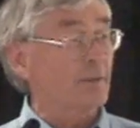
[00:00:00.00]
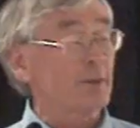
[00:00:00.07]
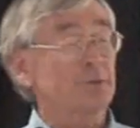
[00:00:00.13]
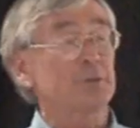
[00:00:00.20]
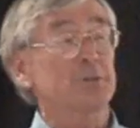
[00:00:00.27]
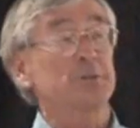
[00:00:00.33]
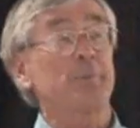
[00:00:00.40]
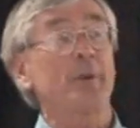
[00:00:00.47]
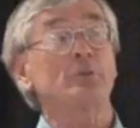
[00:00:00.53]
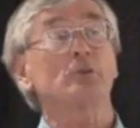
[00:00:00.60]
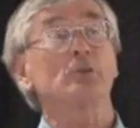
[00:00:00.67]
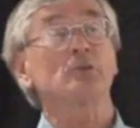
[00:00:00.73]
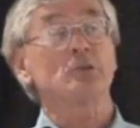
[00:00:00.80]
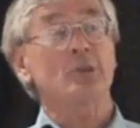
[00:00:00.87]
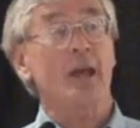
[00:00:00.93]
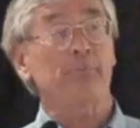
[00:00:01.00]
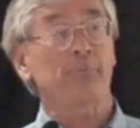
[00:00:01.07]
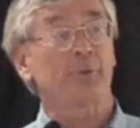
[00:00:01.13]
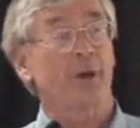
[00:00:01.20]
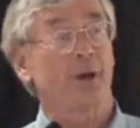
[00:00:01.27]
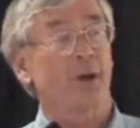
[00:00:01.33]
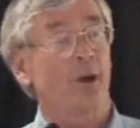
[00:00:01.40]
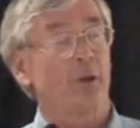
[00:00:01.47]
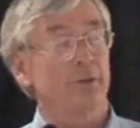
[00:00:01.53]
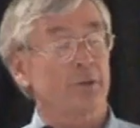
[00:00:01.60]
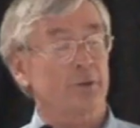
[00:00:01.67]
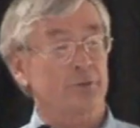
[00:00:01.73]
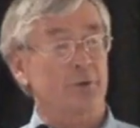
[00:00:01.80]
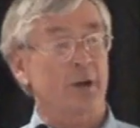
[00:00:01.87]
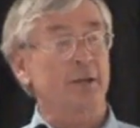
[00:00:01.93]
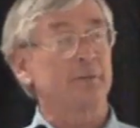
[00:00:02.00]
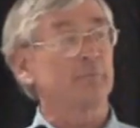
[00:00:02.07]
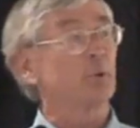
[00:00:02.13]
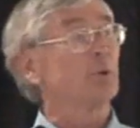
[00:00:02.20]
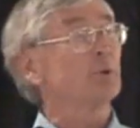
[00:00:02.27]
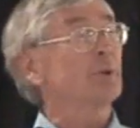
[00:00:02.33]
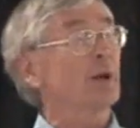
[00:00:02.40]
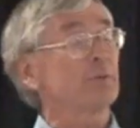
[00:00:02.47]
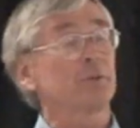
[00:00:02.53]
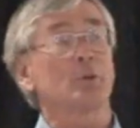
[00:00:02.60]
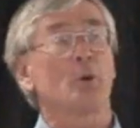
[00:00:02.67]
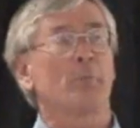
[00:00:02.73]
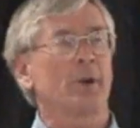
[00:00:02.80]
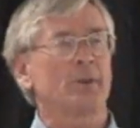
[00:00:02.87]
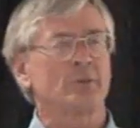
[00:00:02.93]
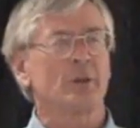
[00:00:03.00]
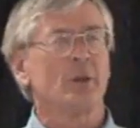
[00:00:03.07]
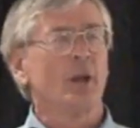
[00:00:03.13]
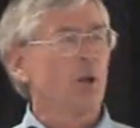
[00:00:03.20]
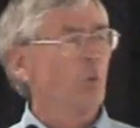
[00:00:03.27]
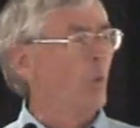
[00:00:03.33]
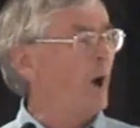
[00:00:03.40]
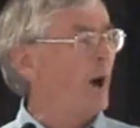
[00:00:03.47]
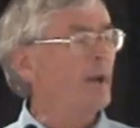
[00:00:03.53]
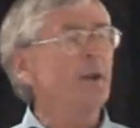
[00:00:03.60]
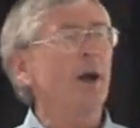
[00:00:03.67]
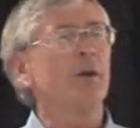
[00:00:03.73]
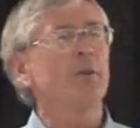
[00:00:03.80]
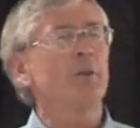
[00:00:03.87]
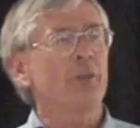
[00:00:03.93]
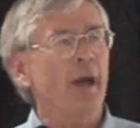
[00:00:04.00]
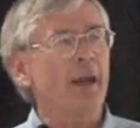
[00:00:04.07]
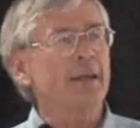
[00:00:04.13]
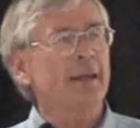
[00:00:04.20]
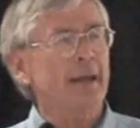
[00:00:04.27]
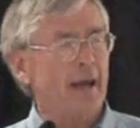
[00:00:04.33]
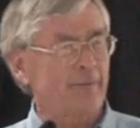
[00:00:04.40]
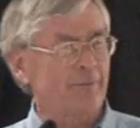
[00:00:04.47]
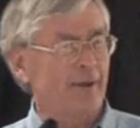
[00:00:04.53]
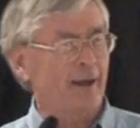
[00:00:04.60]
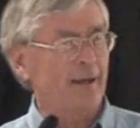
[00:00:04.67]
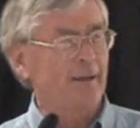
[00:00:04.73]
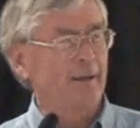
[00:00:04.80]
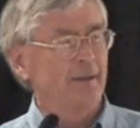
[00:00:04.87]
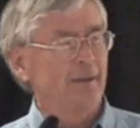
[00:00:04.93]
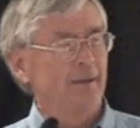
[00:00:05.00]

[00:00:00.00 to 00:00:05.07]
there's a special chapter on the Australian Broadcasting Corporation. Why don't they cover